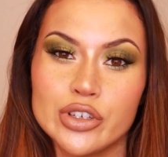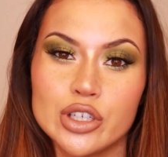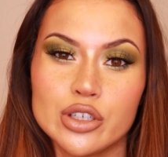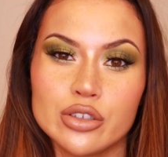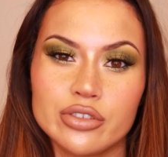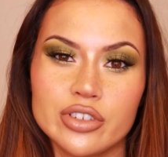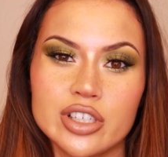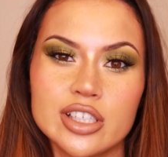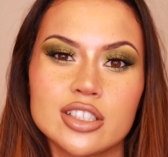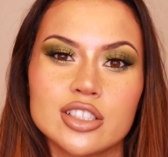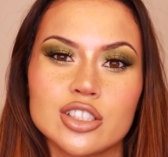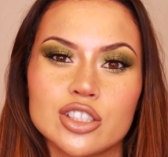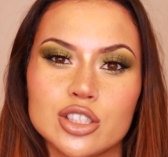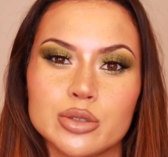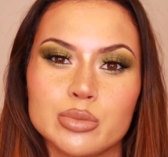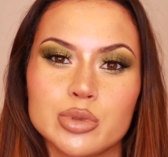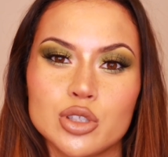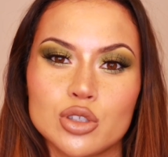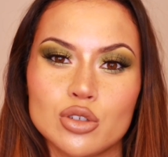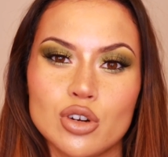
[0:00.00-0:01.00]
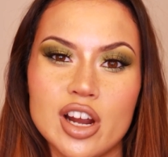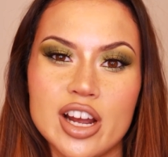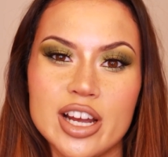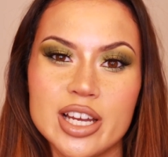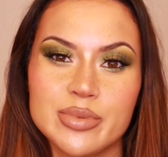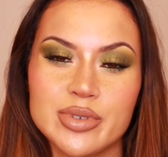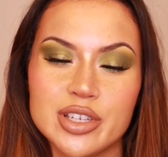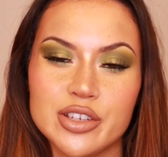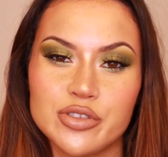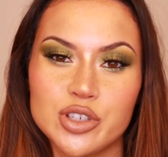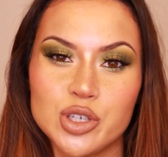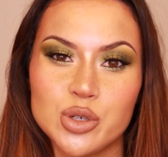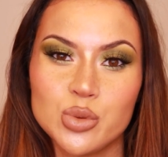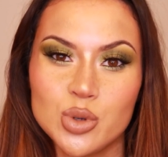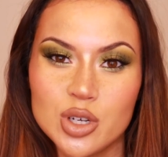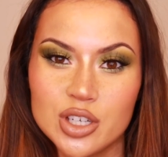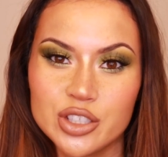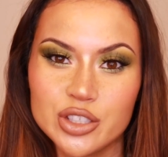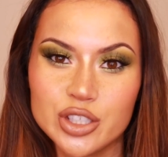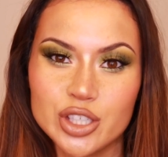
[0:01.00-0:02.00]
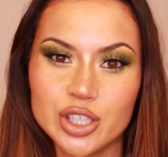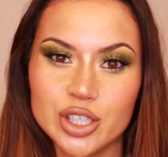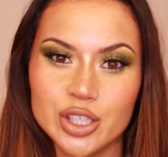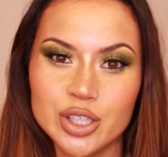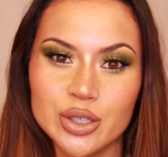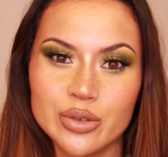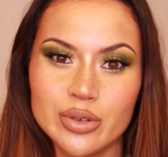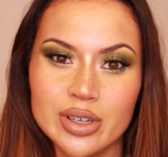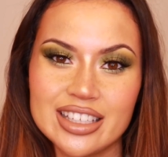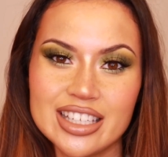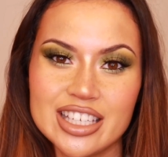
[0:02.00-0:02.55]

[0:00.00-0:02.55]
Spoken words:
Feel free to subscribe if you want to.